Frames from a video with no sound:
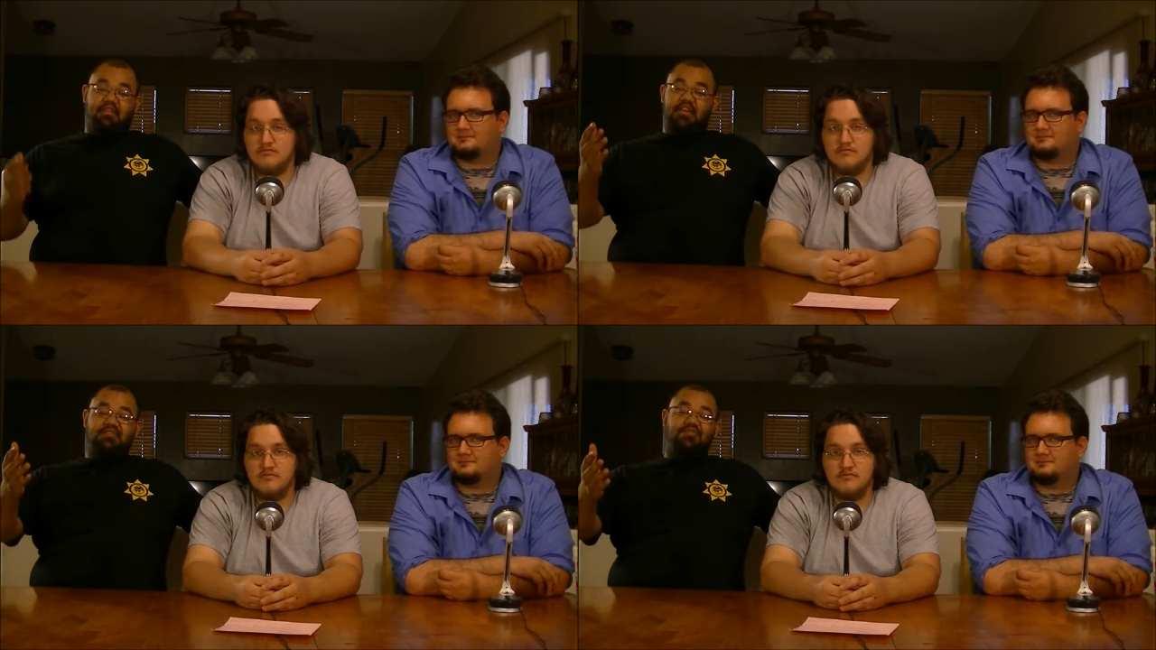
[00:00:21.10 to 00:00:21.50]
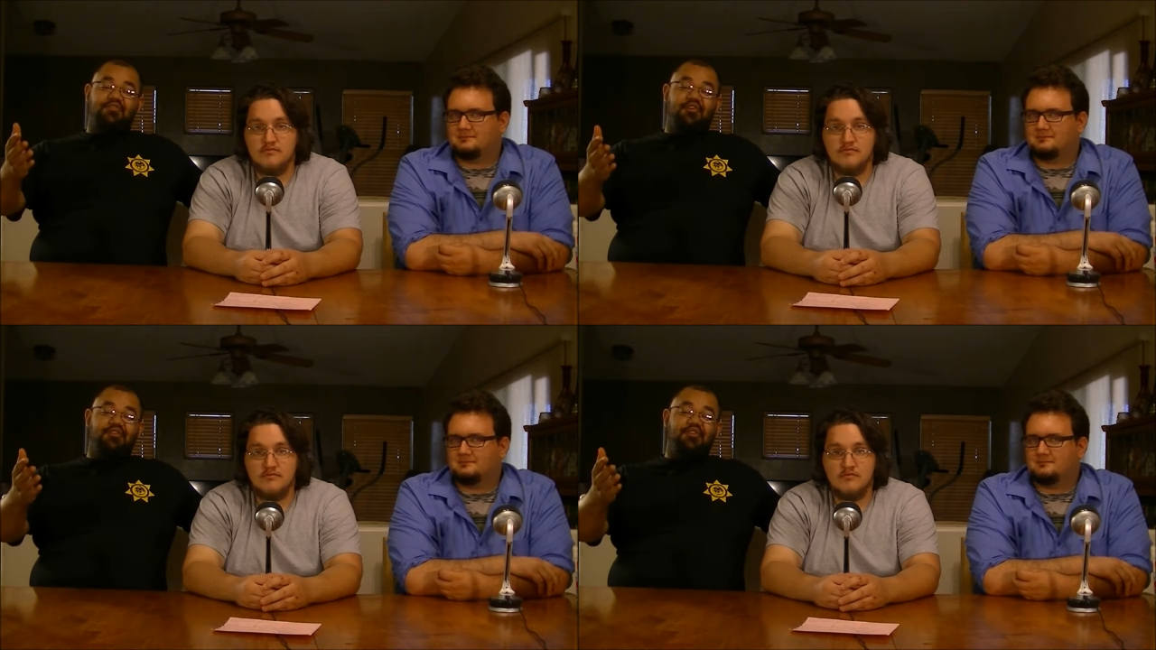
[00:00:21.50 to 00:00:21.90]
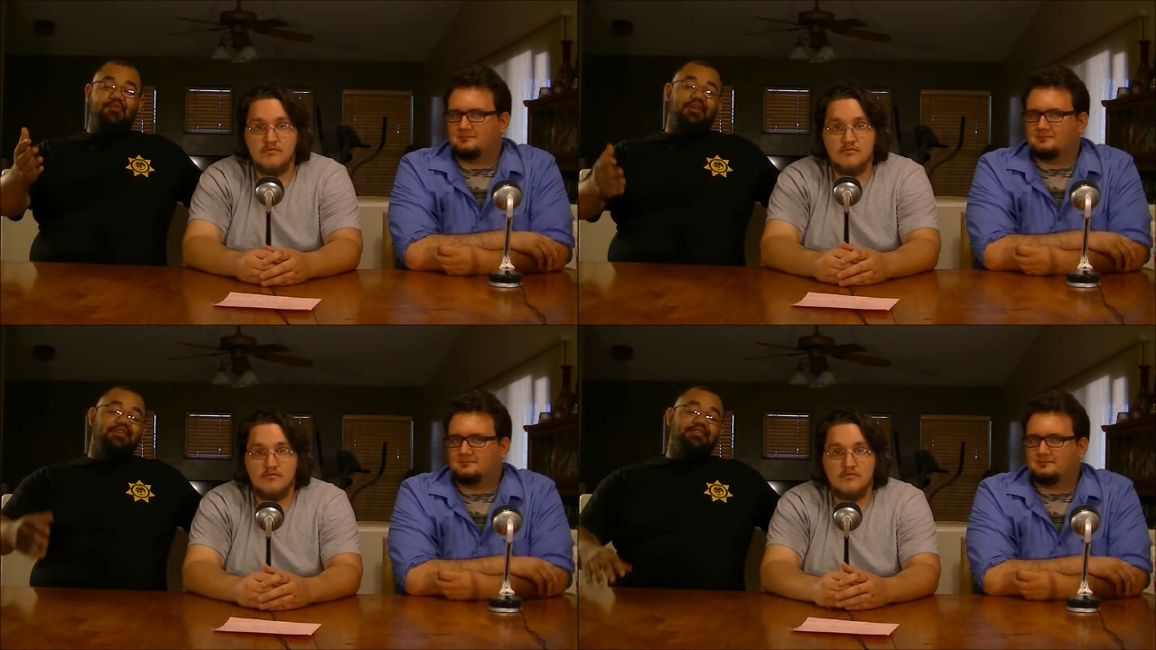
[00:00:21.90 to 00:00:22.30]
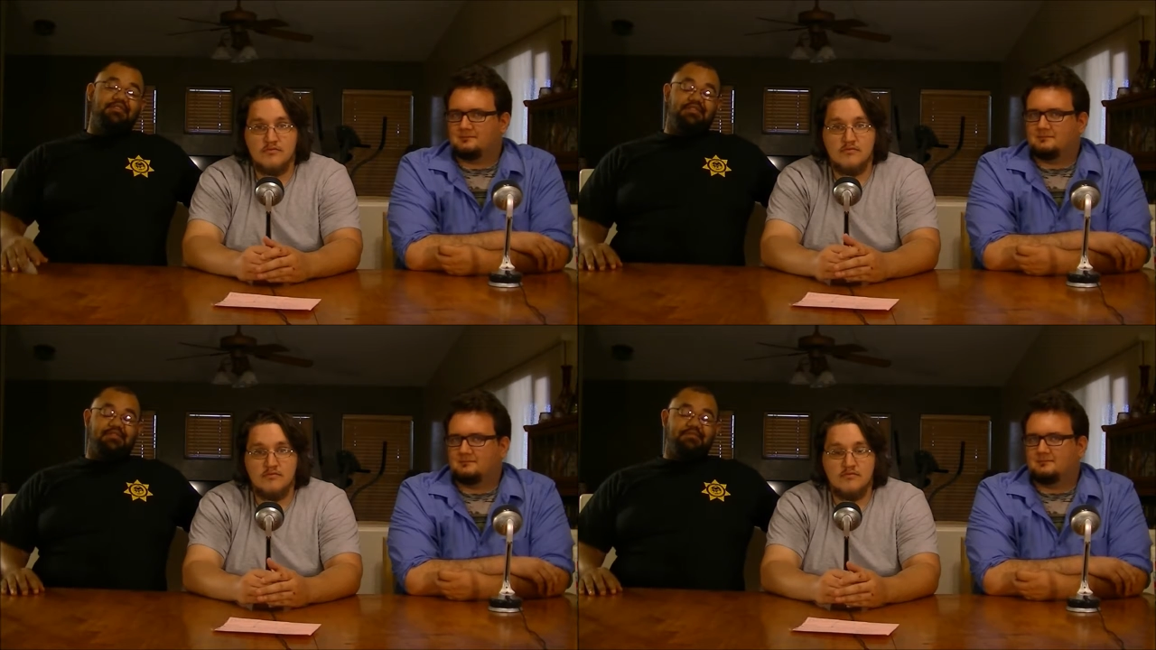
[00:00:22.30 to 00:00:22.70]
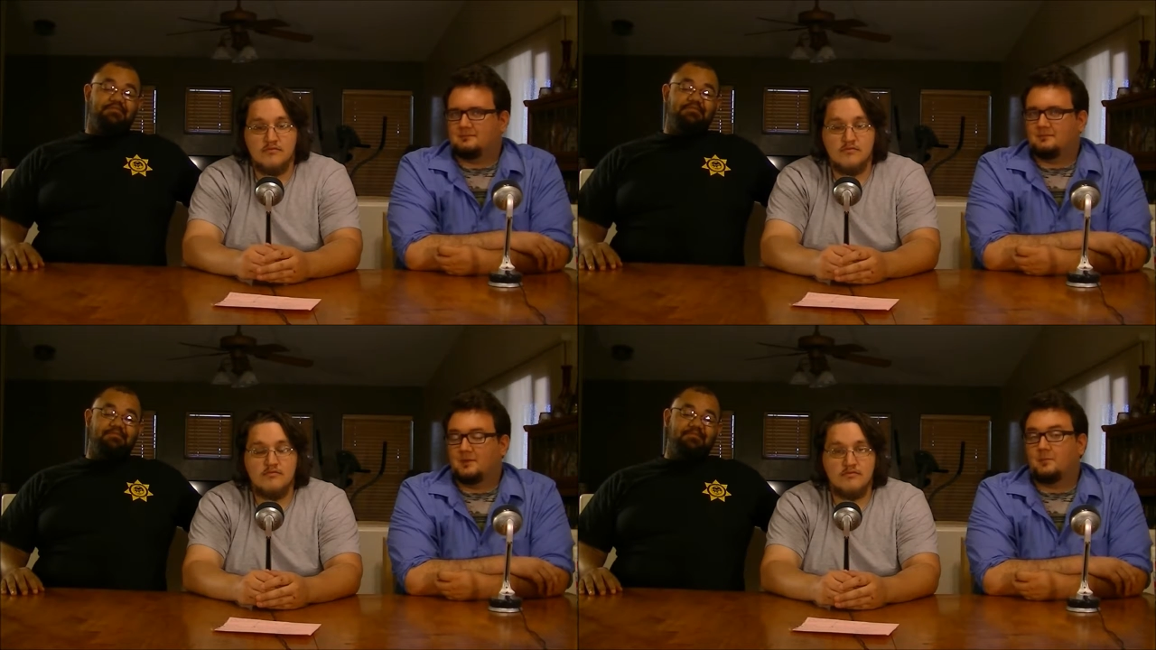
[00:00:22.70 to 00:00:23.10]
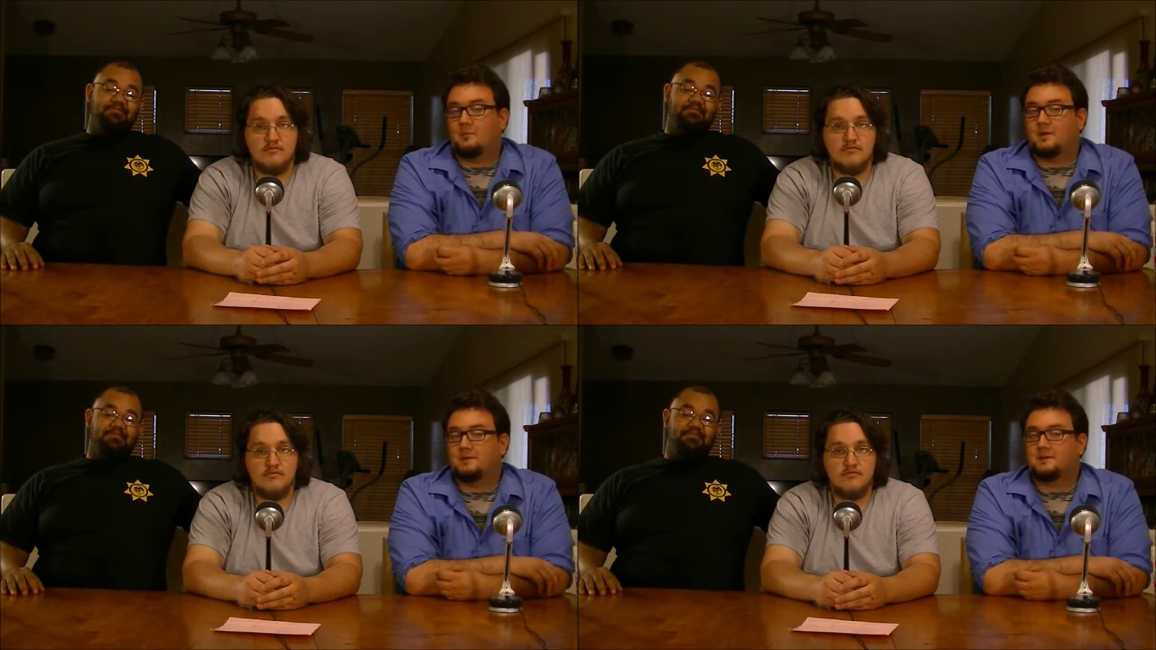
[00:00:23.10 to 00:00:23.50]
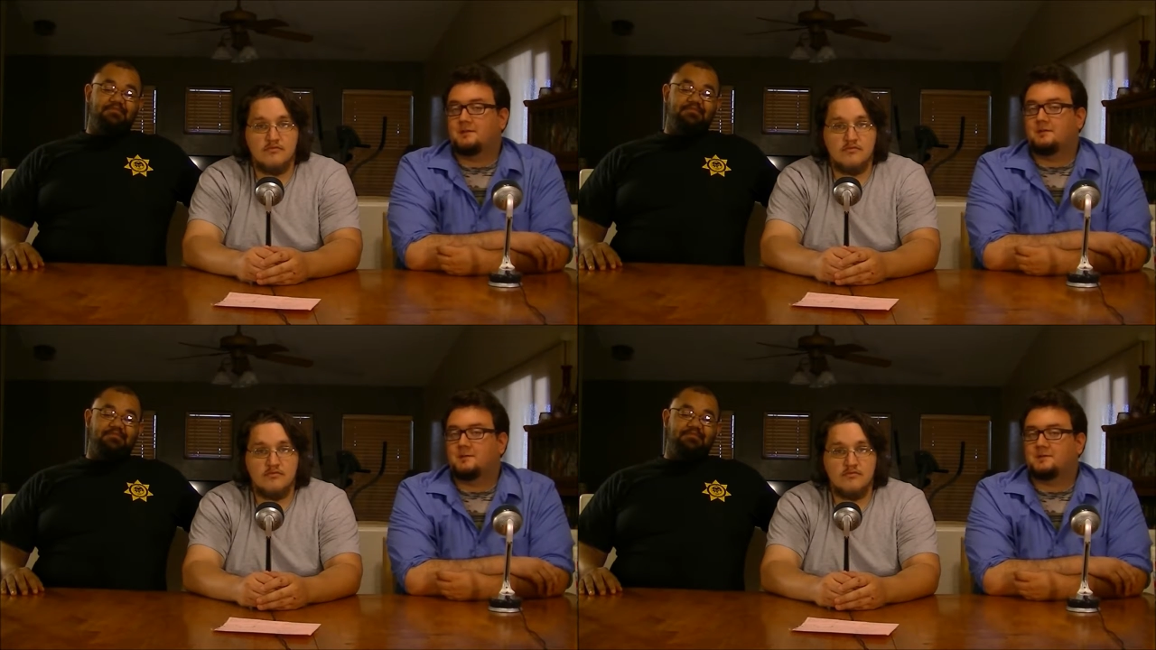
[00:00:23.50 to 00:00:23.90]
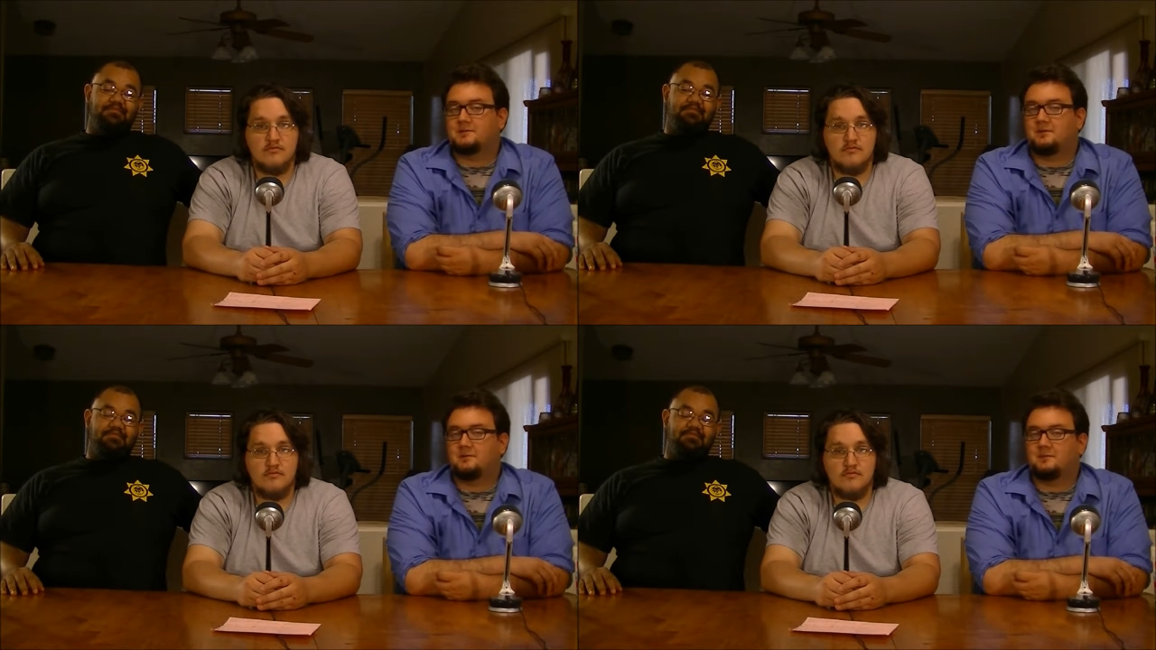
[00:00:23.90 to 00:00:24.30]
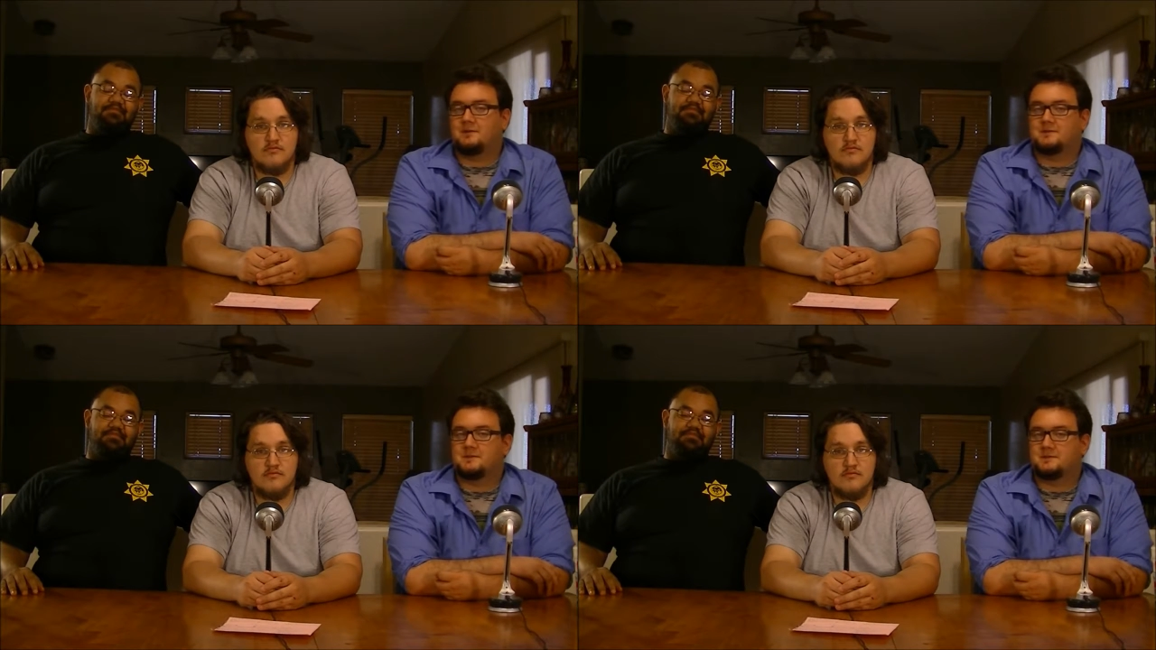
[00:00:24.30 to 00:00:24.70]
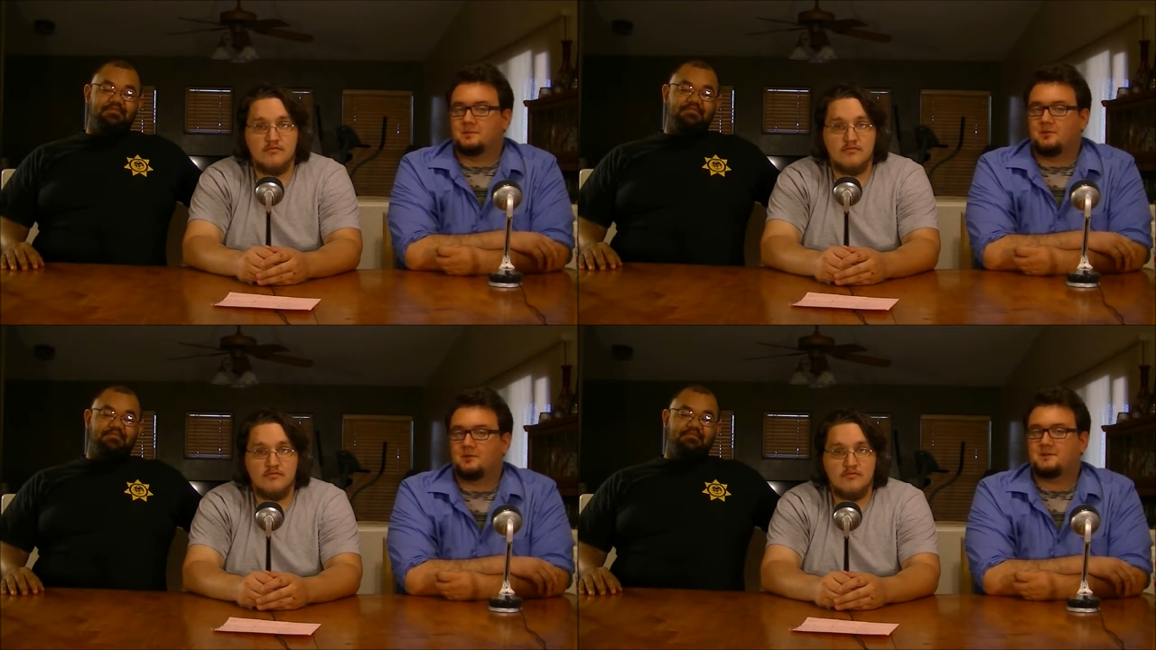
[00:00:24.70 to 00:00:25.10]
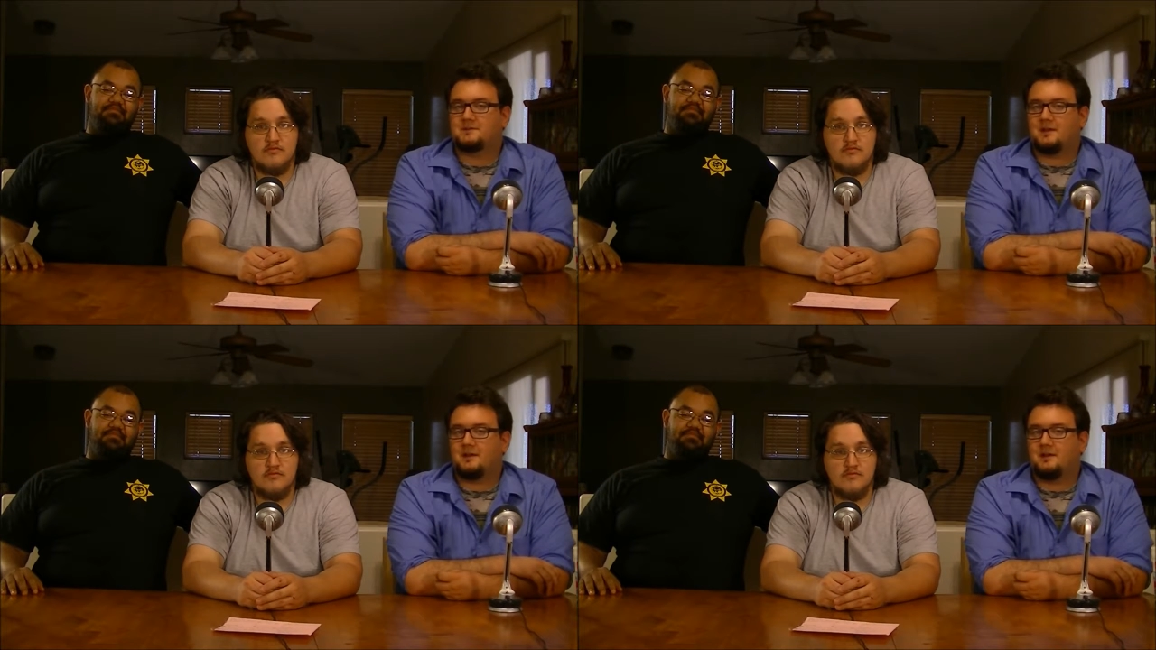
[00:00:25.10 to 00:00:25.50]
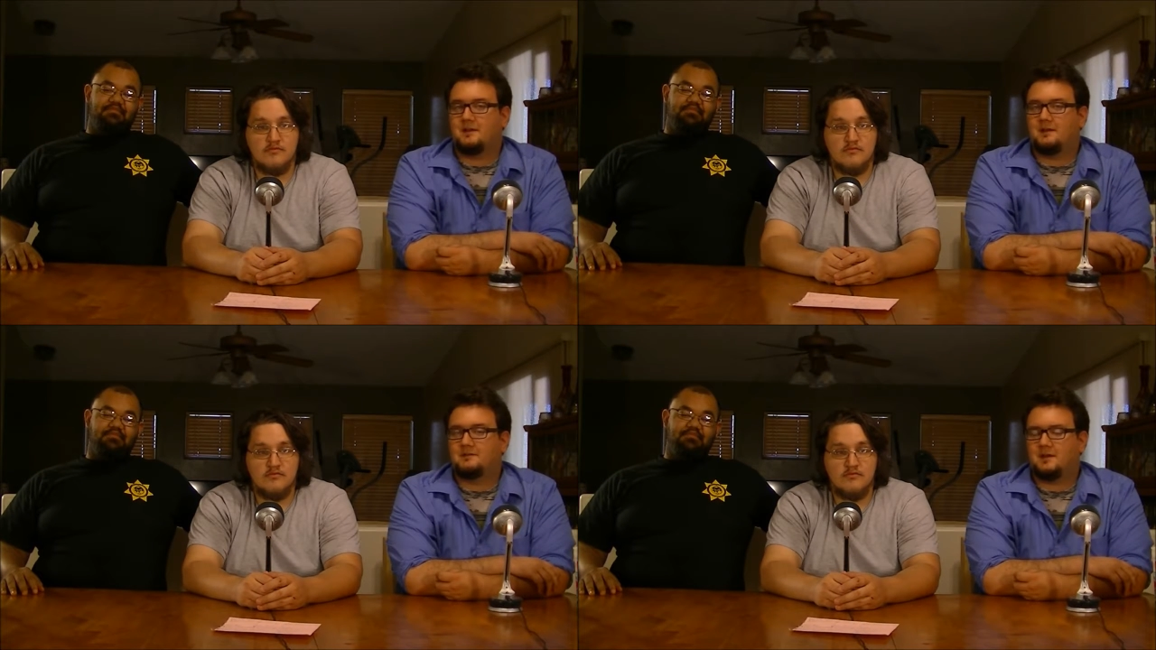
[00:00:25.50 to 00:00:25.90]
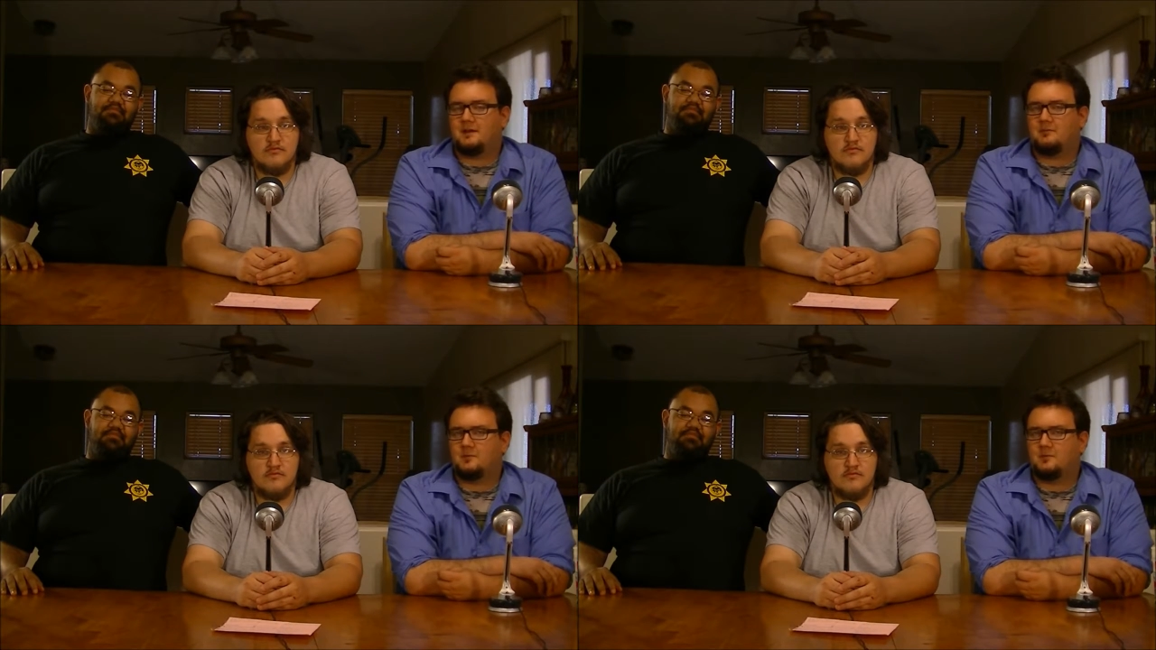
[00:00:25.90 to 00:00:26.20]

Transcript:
Speaker 1: Thanks for all the donations. Yep, we continue to be strong because you support us, and yeah,